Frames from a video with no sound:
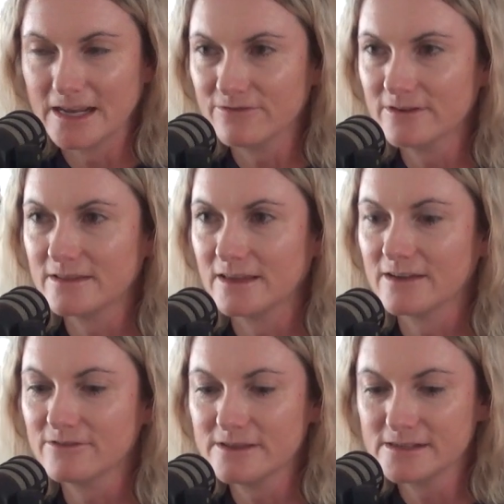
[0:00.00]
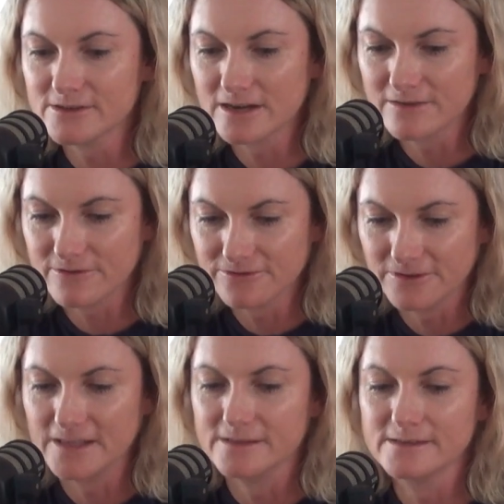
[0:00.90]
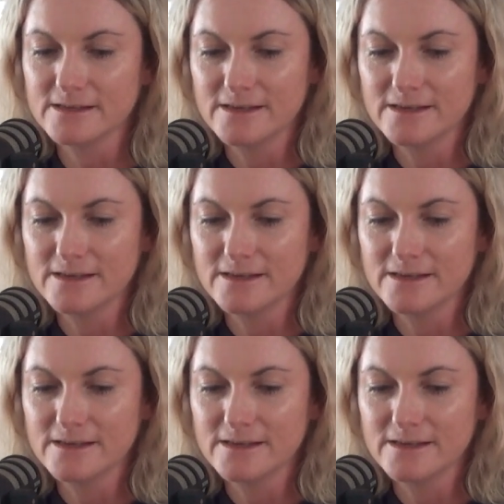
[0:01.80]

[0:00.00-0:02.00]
everything. Everything's got to have a fence.